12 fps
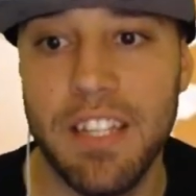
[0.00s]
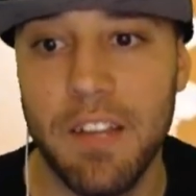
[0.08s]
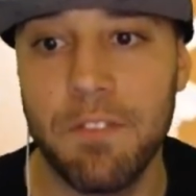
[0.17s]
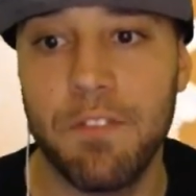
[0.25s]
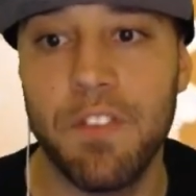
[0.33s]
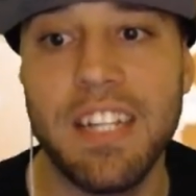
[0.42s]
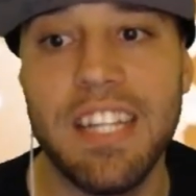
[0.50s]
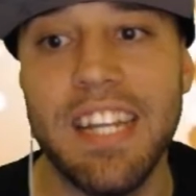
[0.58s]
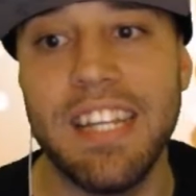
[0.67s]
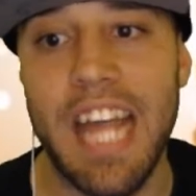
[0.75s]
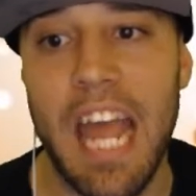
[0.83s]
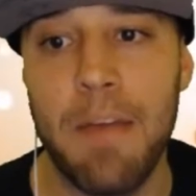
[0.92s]

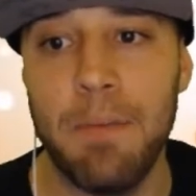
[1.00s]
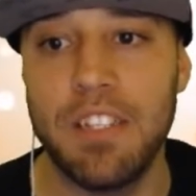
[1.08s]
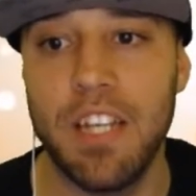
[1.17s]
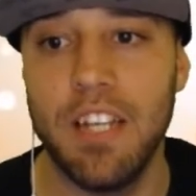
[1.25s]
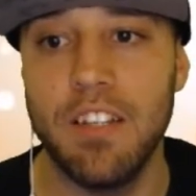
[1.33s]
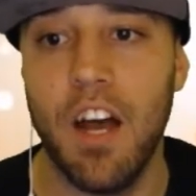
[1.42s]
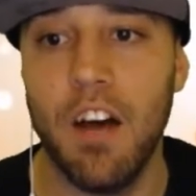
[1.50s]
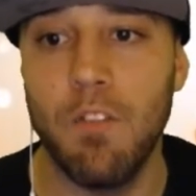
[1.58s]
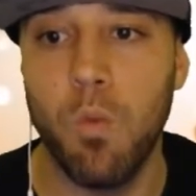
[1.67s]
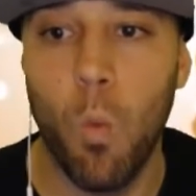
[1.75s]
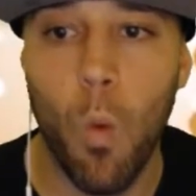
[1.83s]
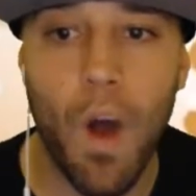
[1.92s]
inflicted damage
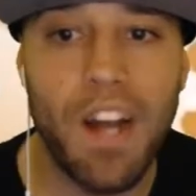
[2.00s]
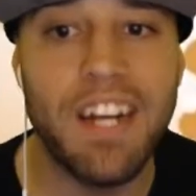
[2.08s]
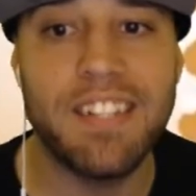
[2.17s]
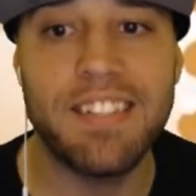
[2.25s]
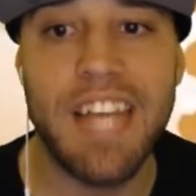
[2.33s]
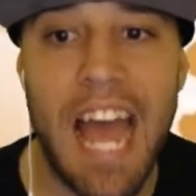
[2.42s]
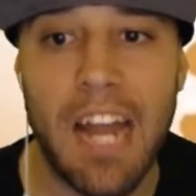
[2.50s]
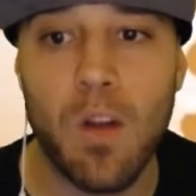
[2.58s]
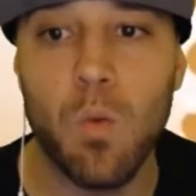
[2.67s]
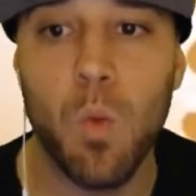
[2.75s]
of 1 attack